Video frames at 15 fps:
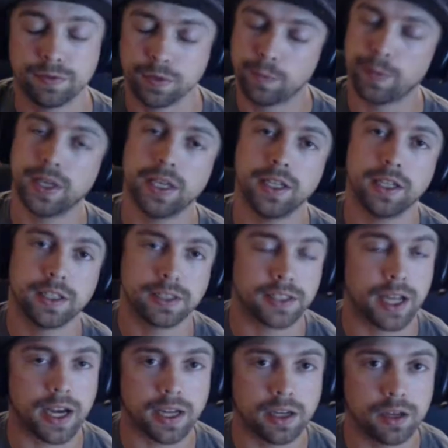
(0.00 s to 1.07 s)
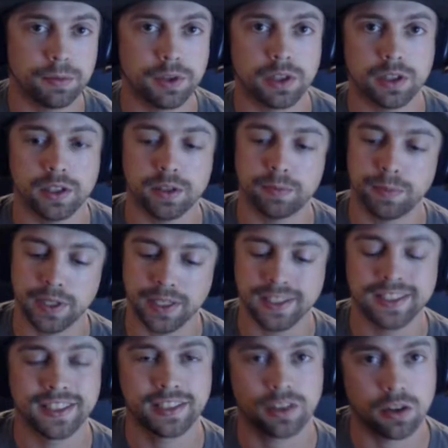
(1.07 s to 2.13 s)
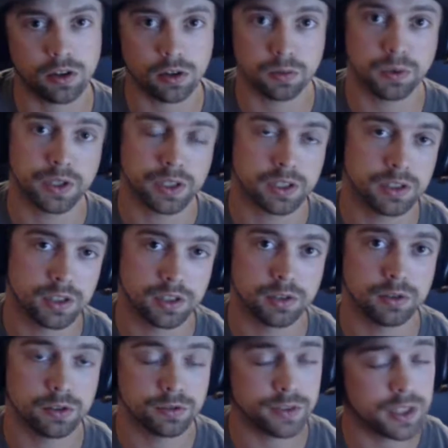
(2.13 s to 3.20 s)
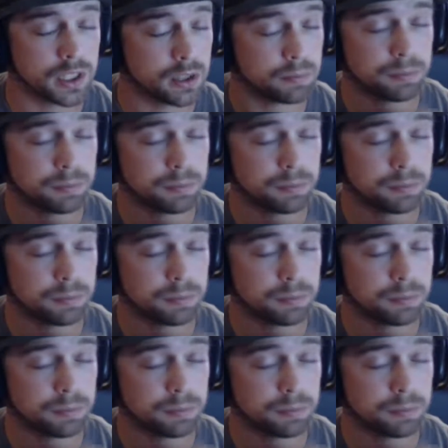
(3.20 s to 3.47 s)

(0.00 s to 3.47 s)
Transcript: For me, it's the IW clip because it's all one continuous feed.